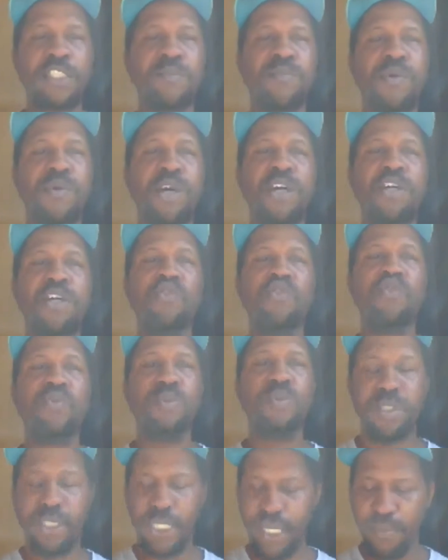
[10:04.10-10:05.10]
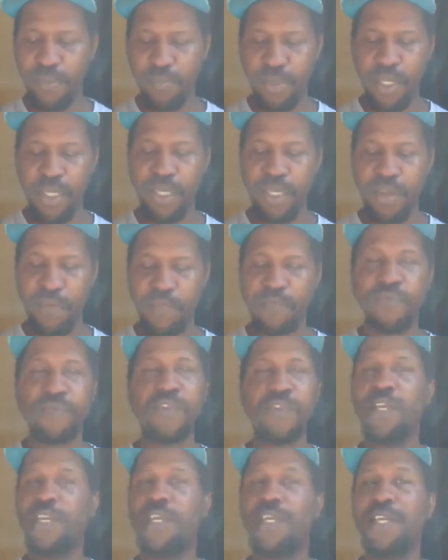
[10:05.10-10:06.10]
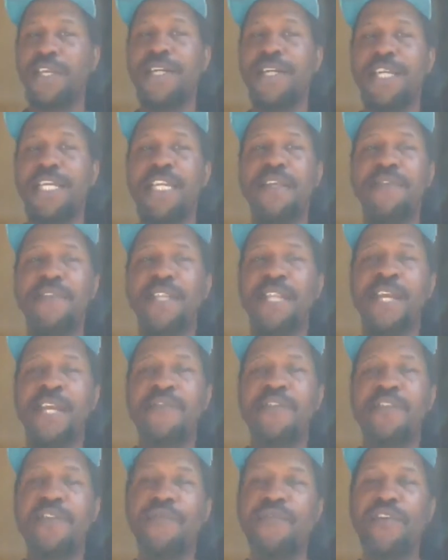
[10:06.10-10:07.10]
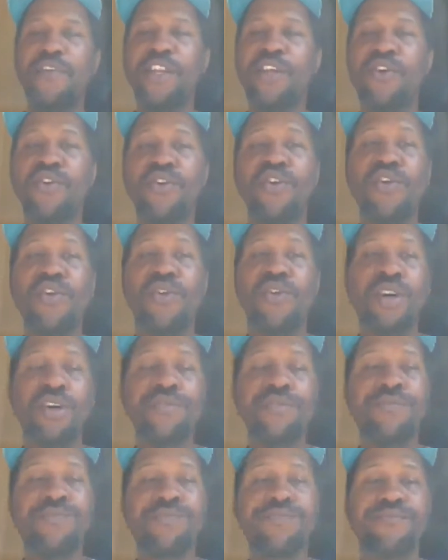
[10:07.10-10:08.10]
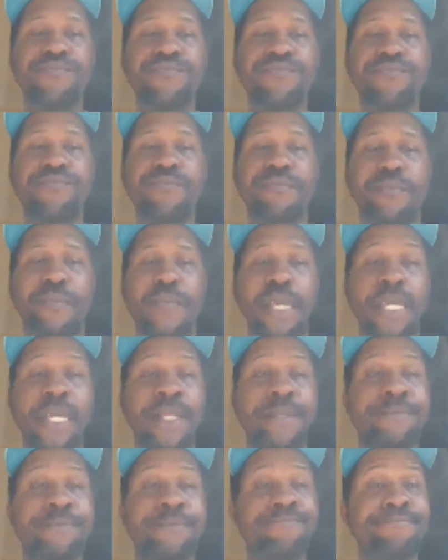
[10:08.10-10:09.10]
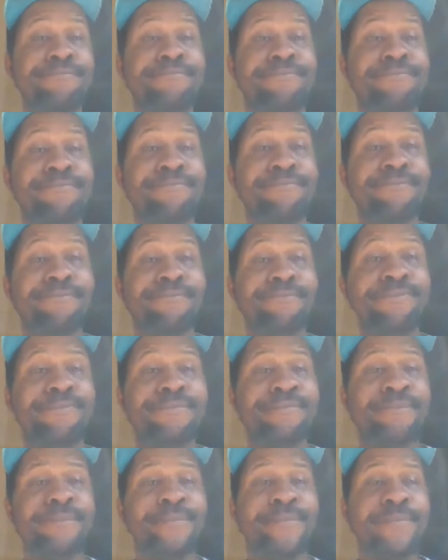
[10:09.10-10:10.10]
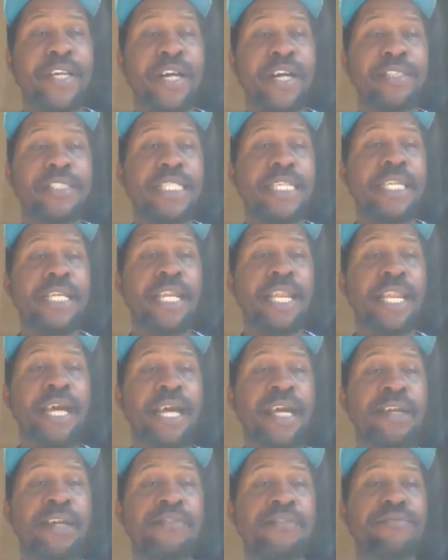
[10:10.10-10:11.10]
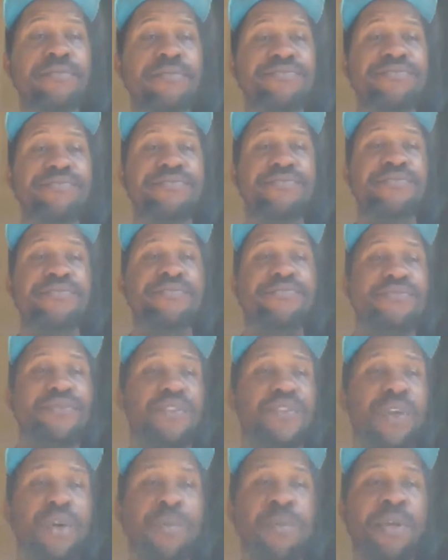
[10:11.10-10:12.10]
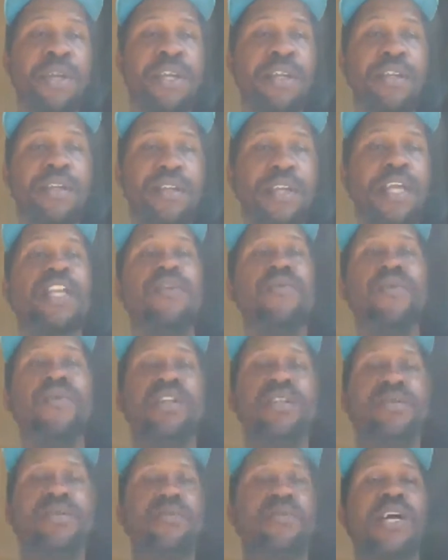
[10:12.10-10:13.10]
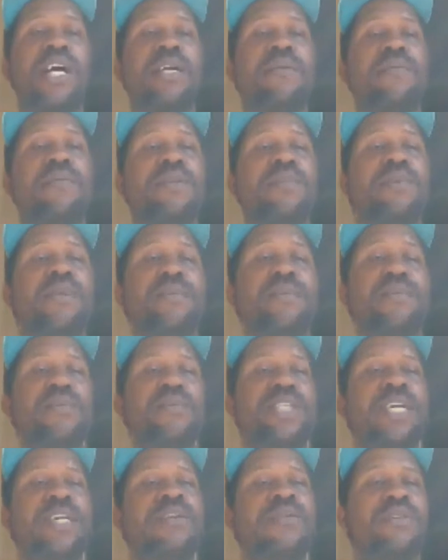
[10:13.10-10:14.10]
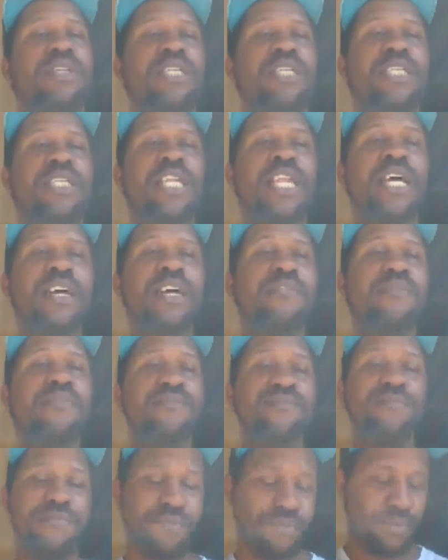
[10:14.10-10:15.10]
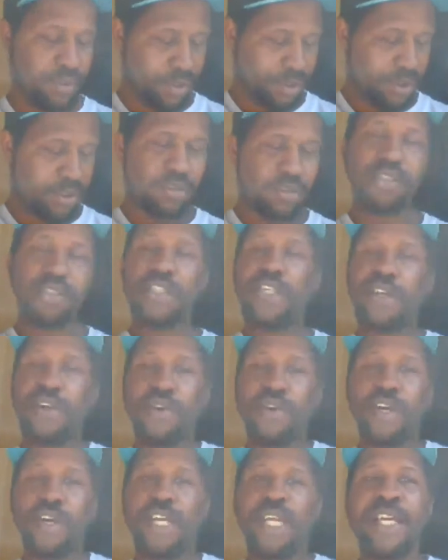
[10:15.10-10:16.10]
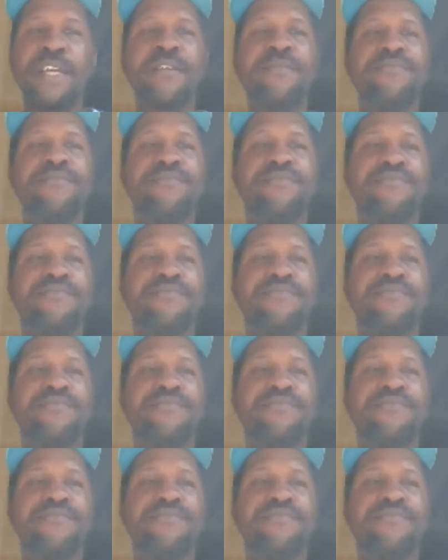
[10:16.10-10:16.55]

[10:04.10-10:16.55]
That's my YouTuber tap binge. Even after the video go off and y'all see the live, you know what I mean, and you want to subscribe to the people channel in the live, then go ahead.